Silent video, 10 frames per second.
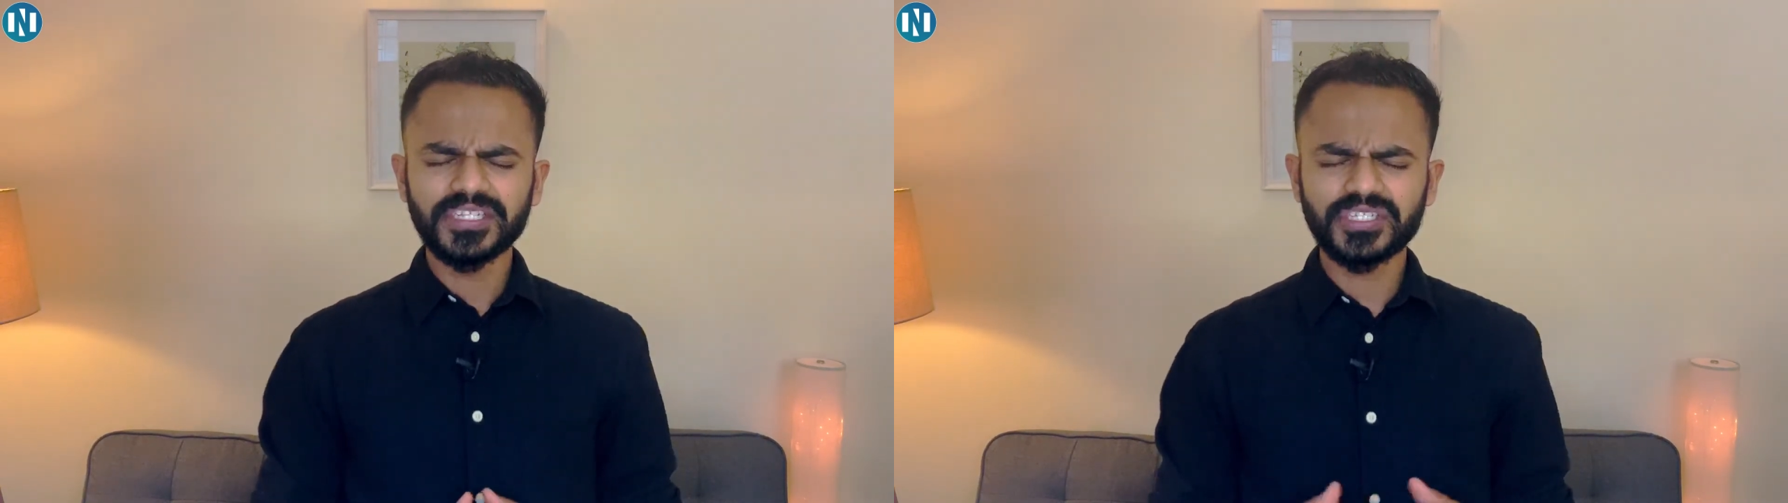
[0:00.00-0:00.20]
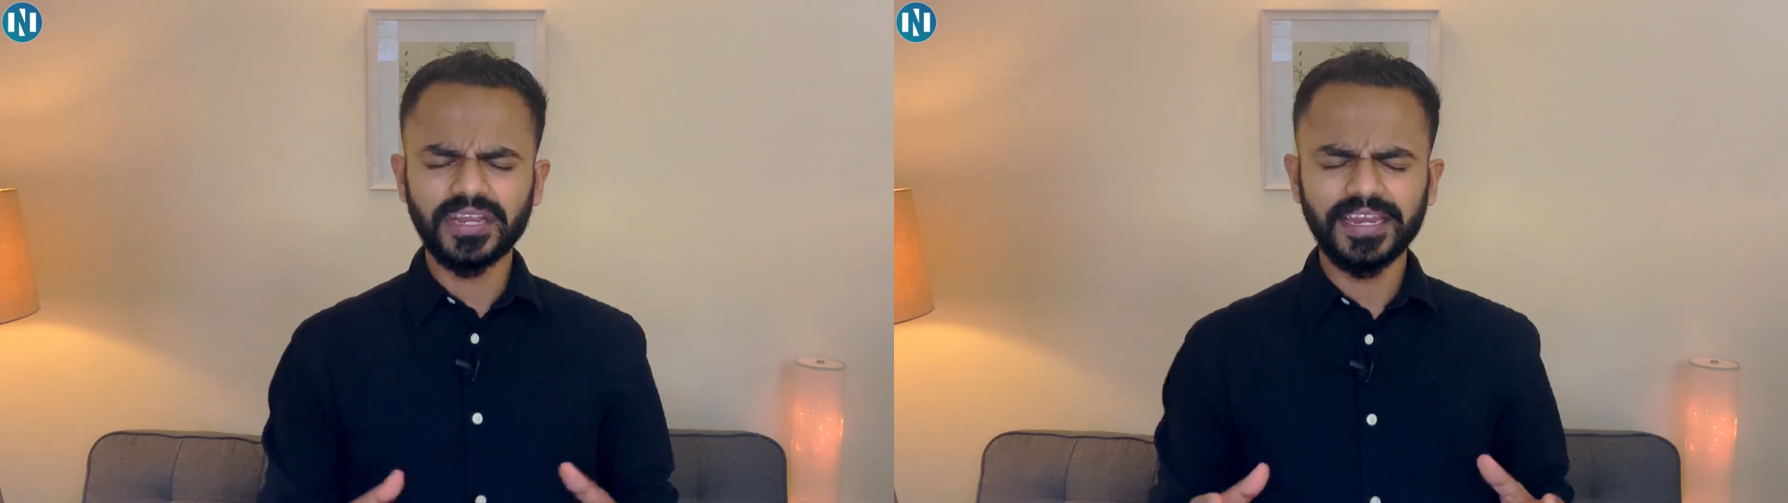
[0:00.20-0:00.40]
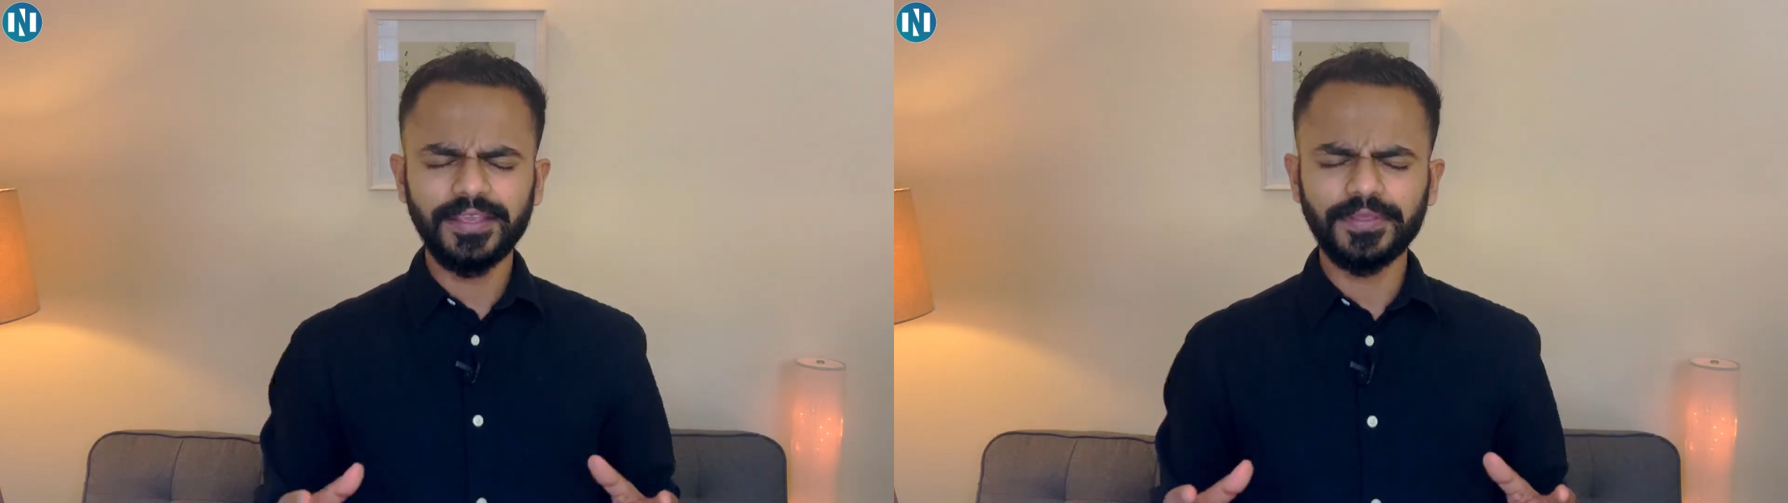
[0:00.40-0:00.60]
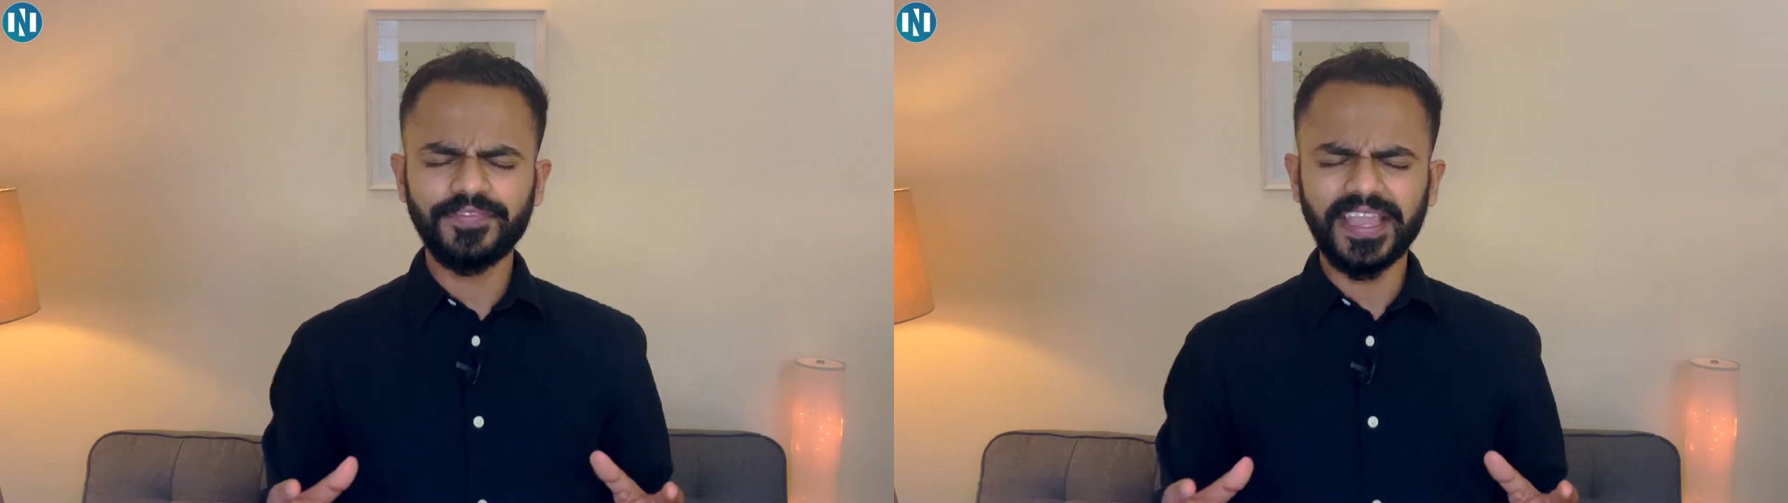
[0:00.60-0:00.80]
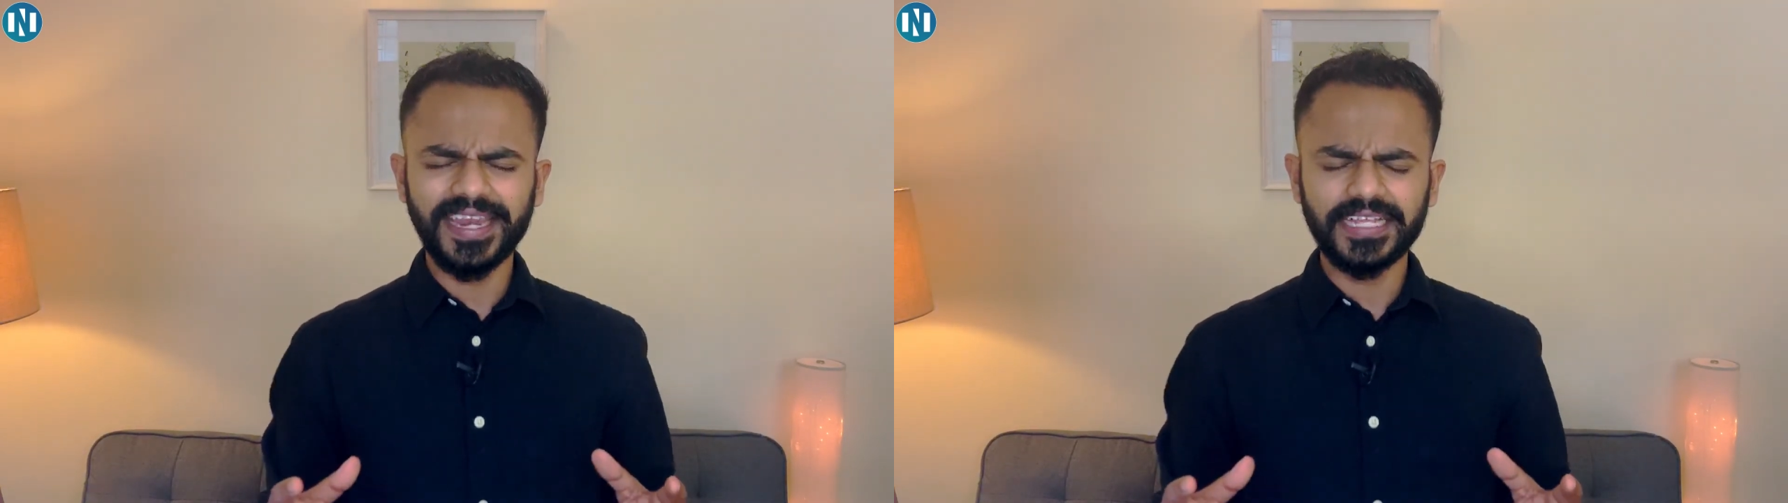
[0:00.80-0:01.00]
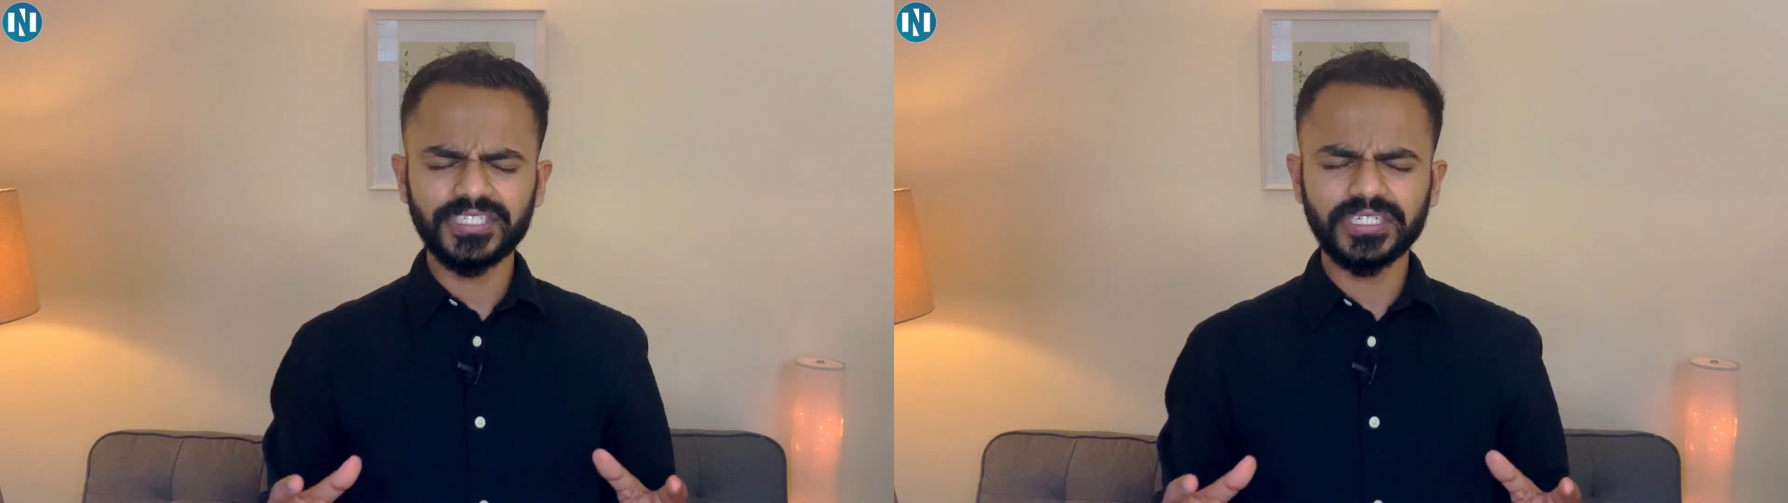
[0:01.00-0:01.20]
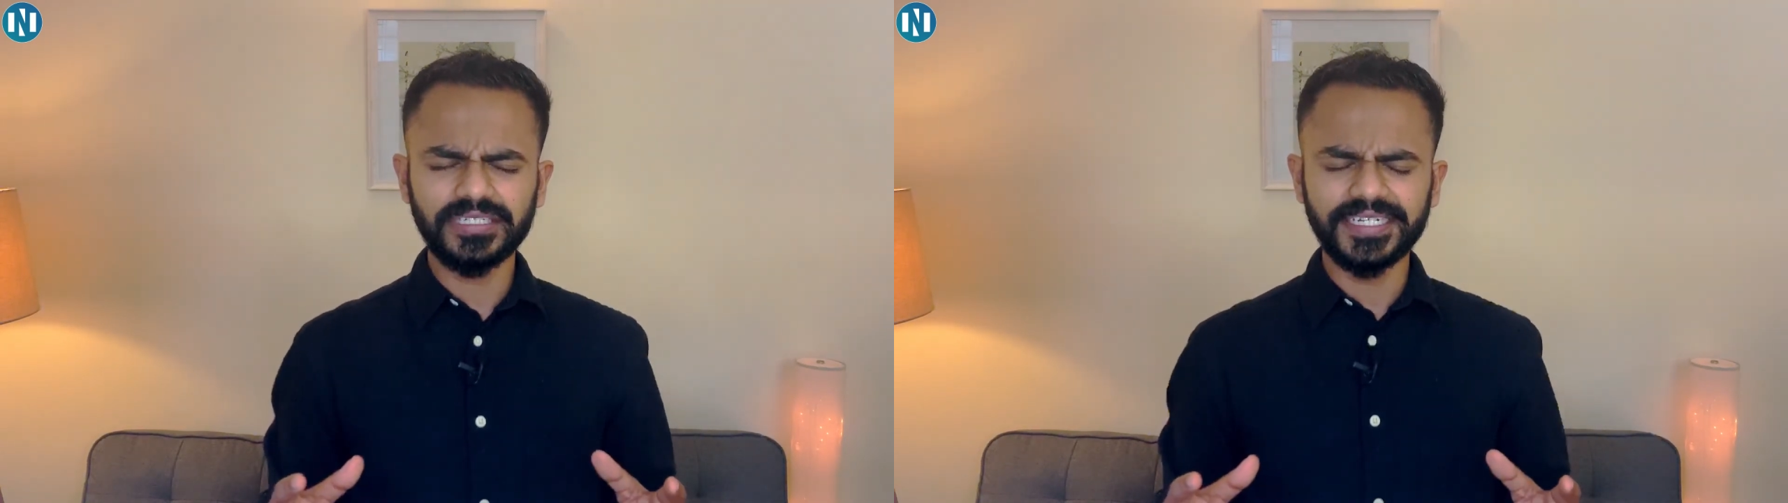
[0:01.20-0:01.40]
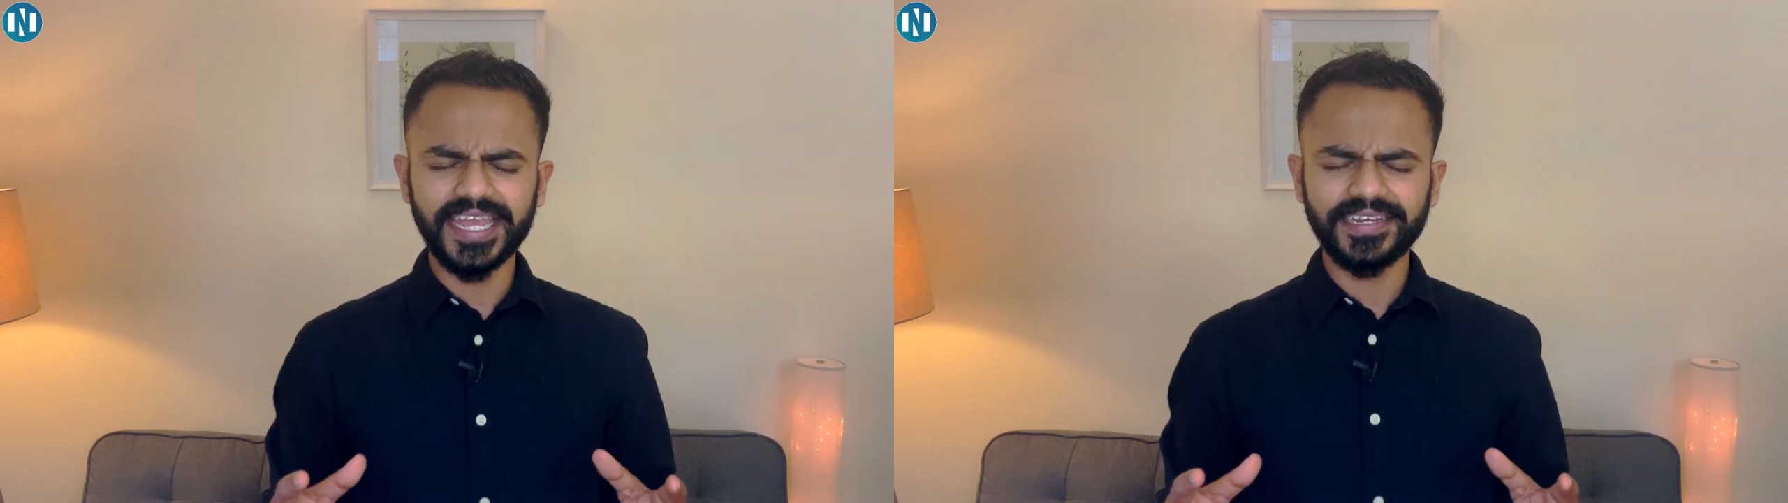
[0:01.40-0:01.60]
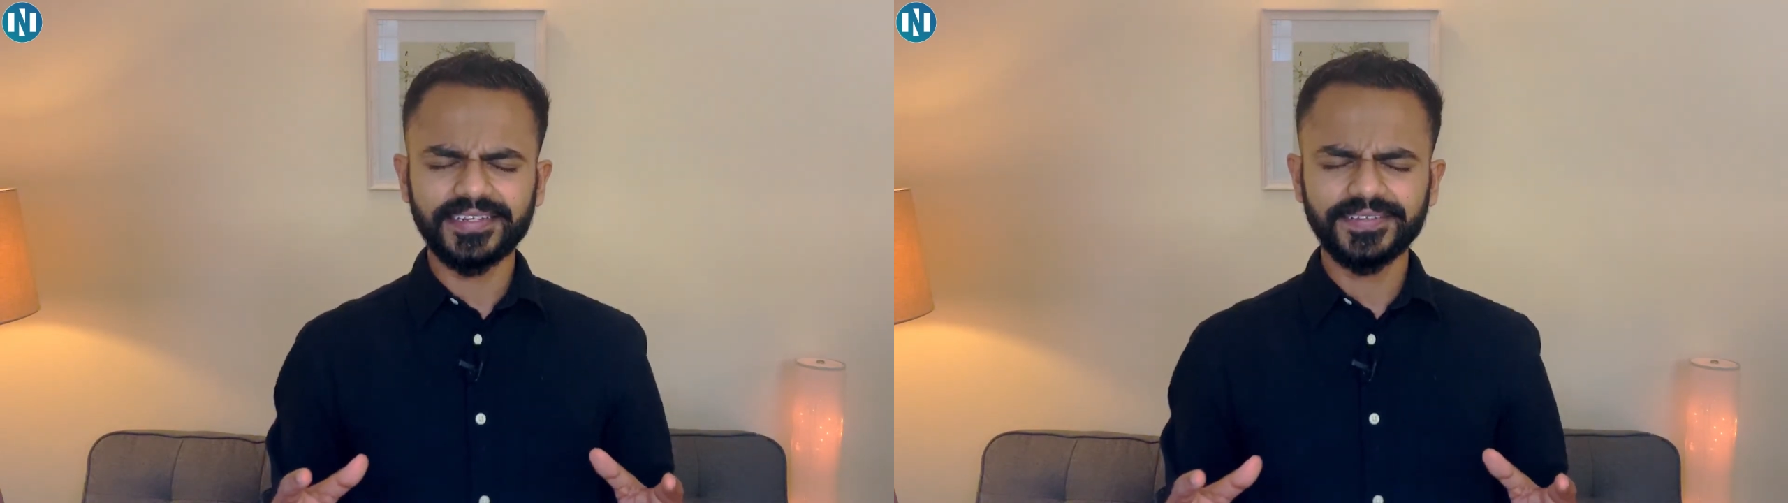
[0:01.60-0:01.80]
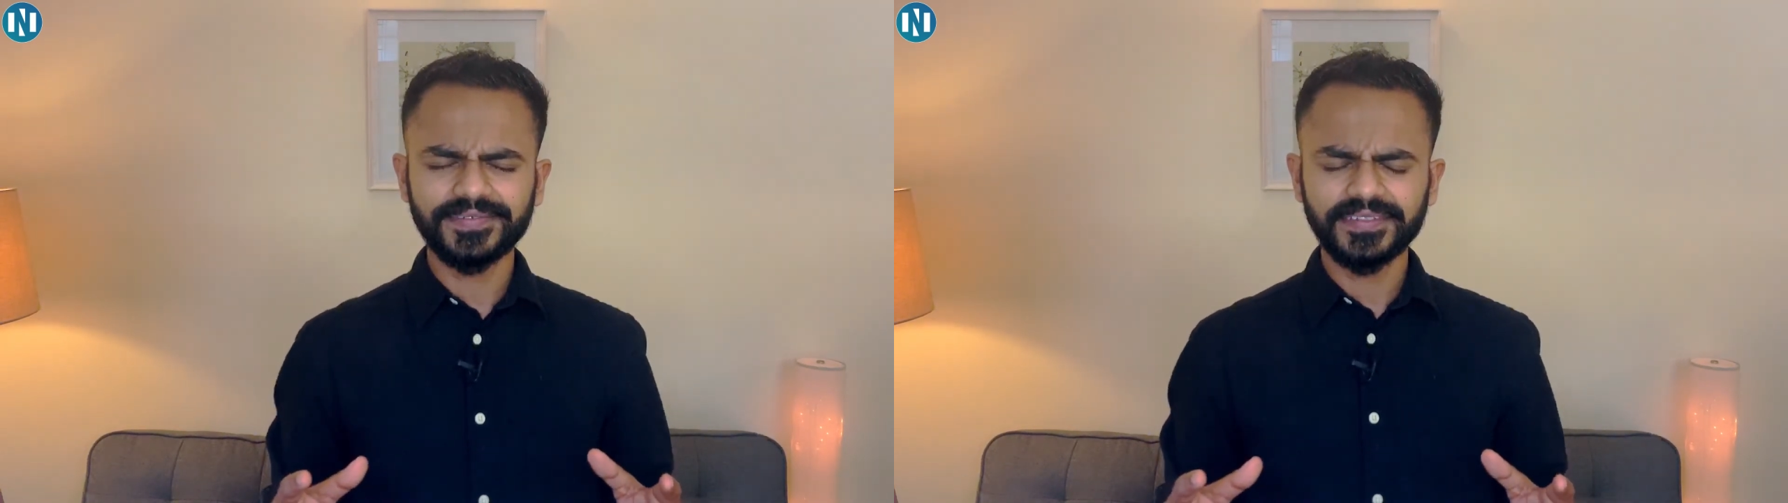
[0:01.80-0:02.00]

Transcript: struggling with financial debt.